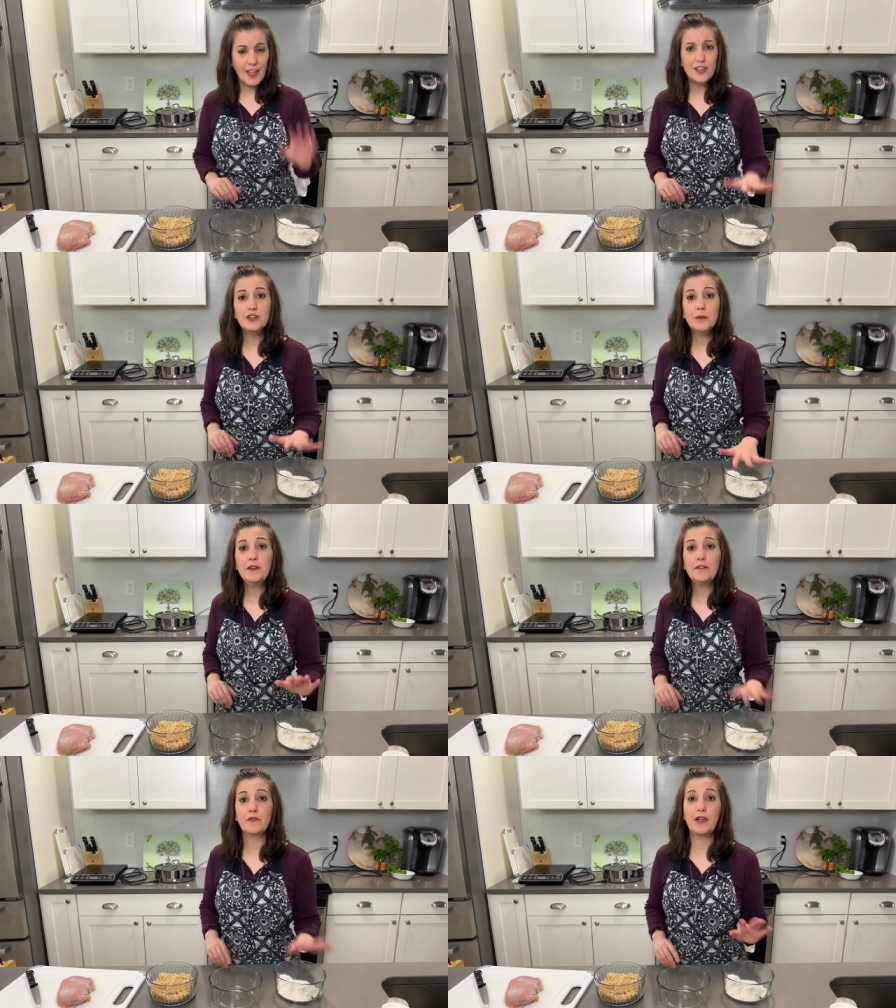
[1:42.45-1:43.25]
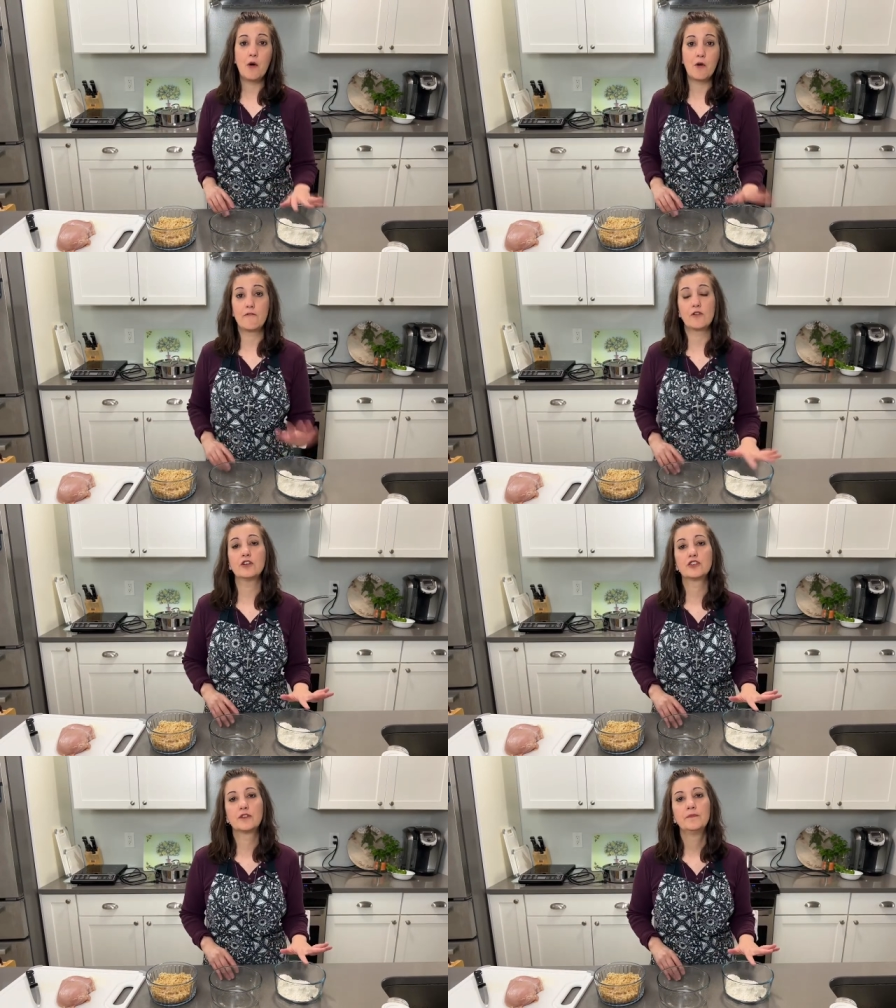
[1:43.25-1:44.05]
you dip it in flour
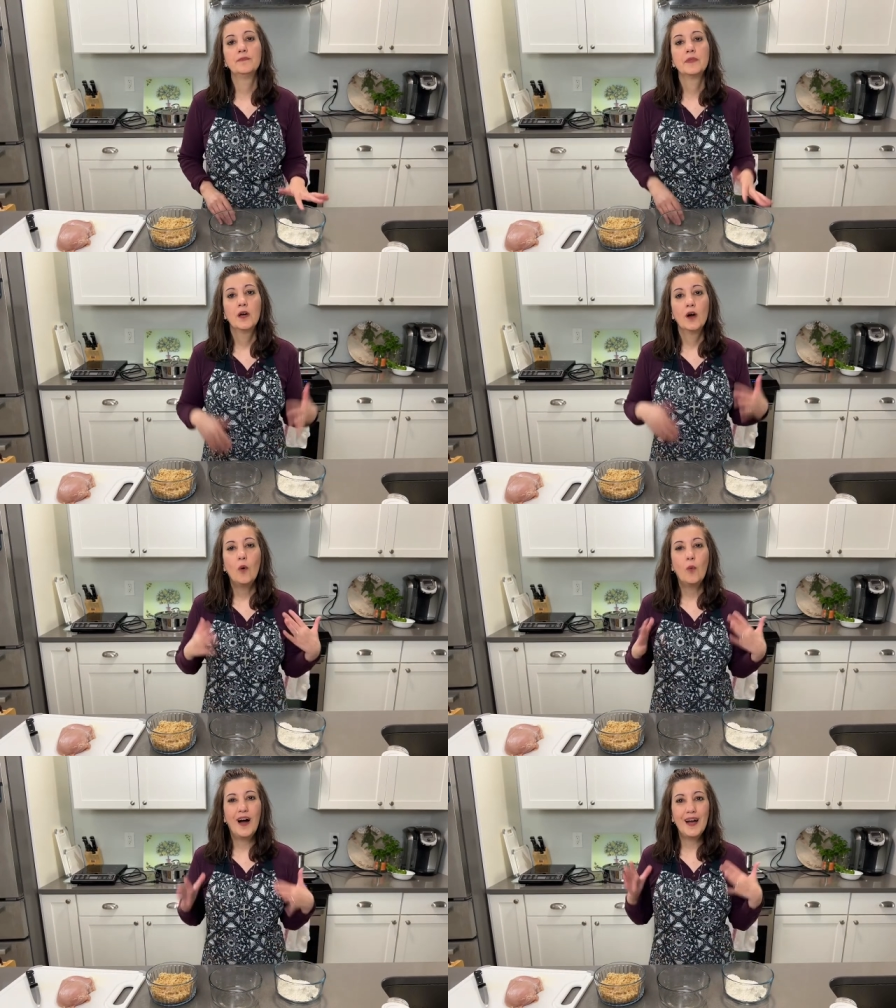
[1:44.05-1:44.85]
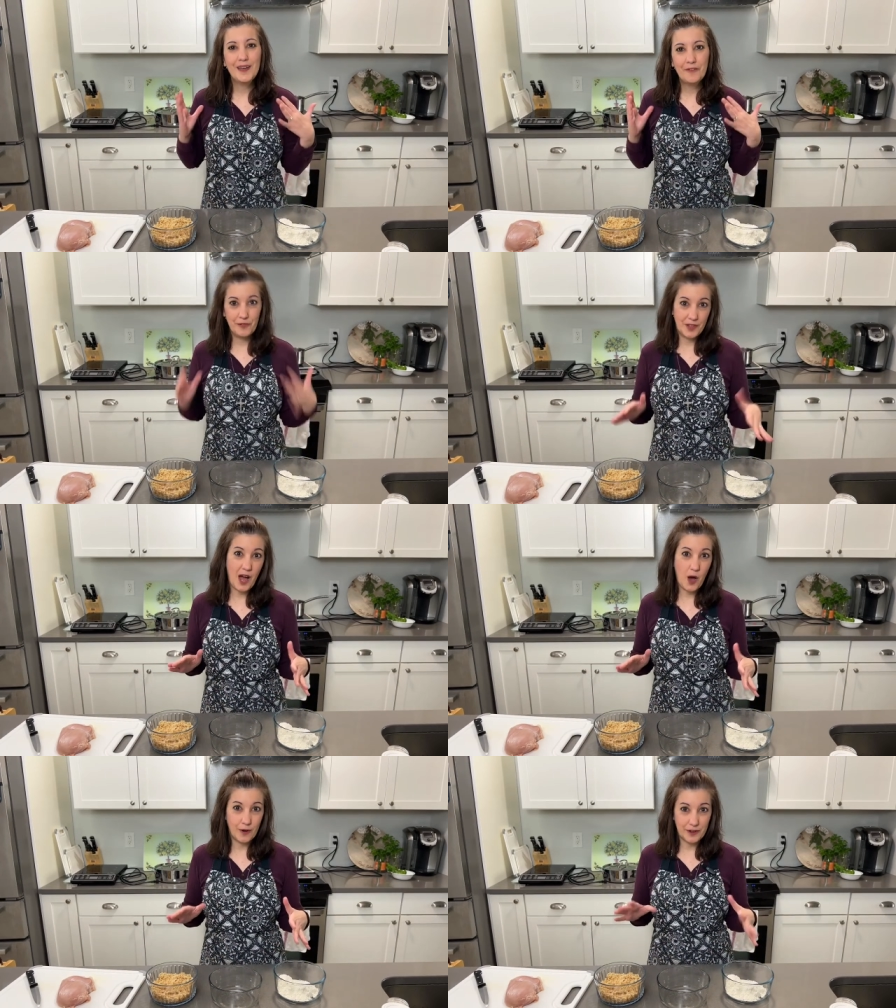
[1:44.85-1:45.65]
first. Why
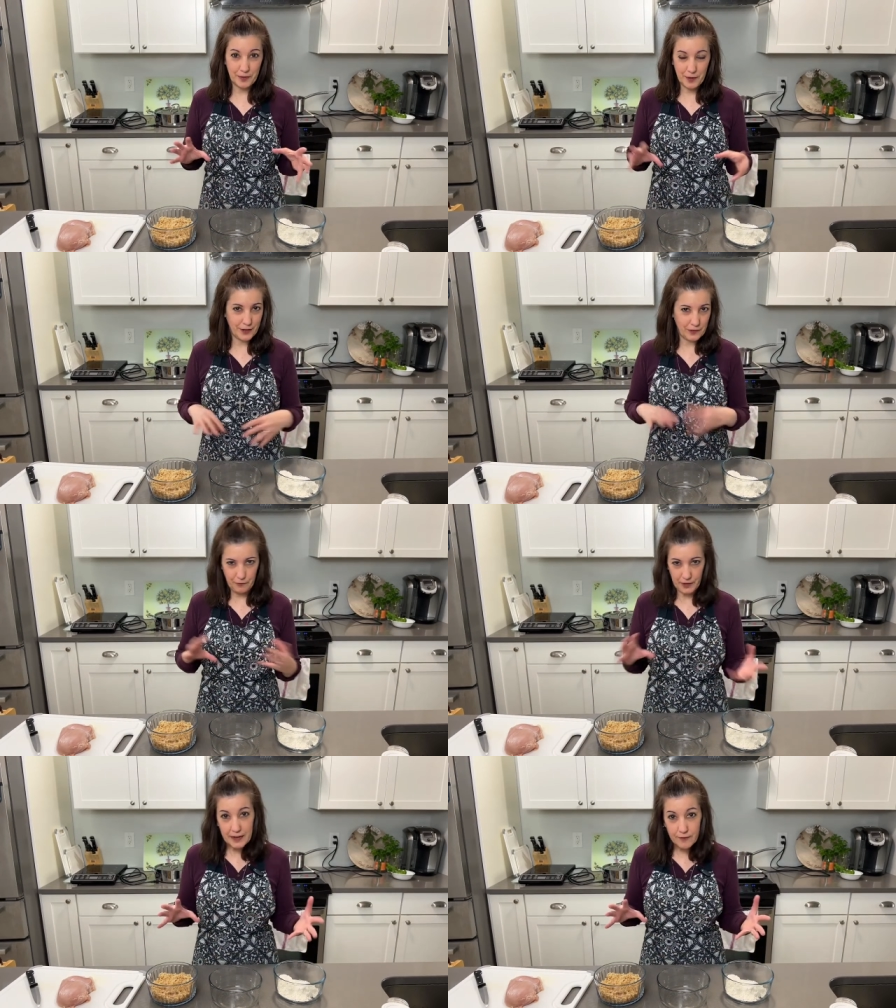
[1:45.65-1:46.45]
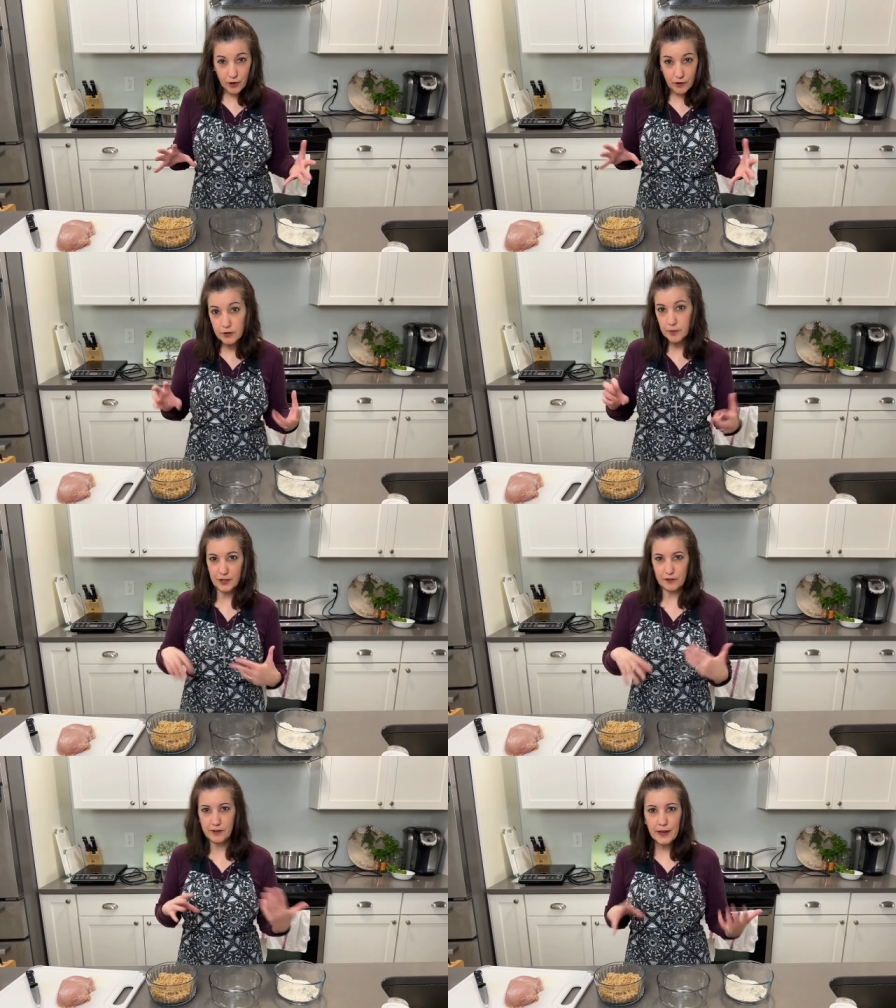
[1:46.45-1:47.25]
flour? Is it because of flavor? Is it
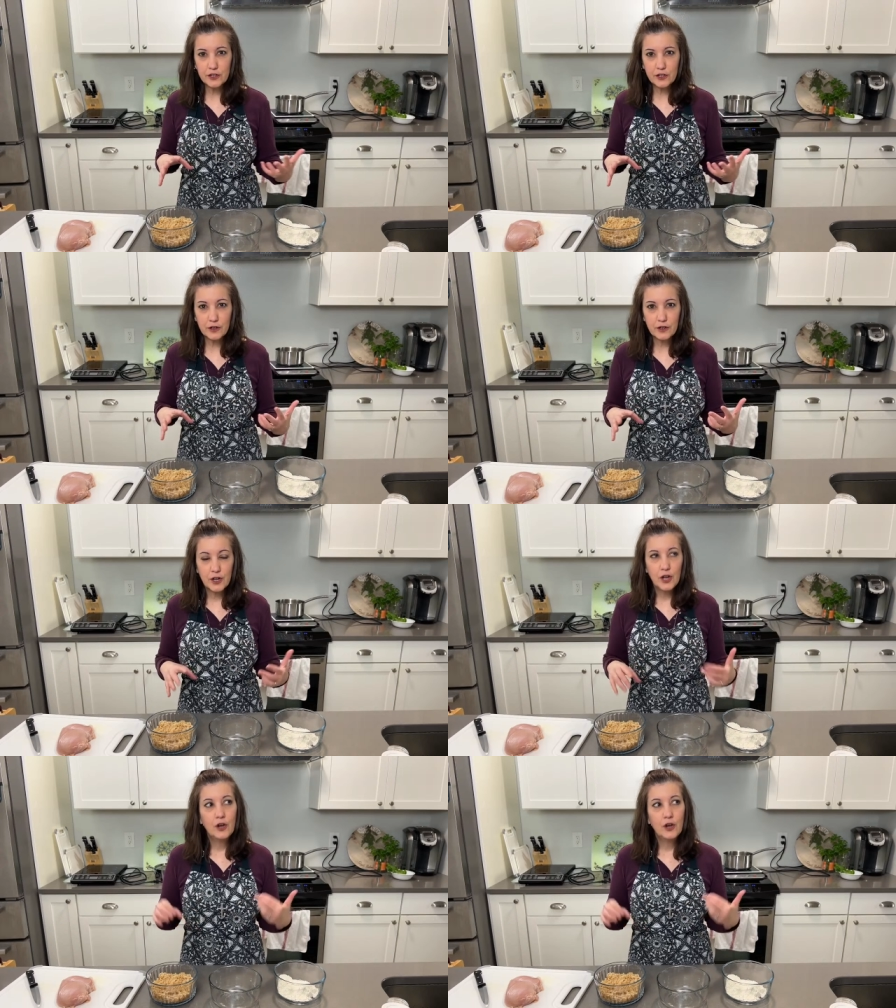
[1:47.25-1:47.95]
because of texture?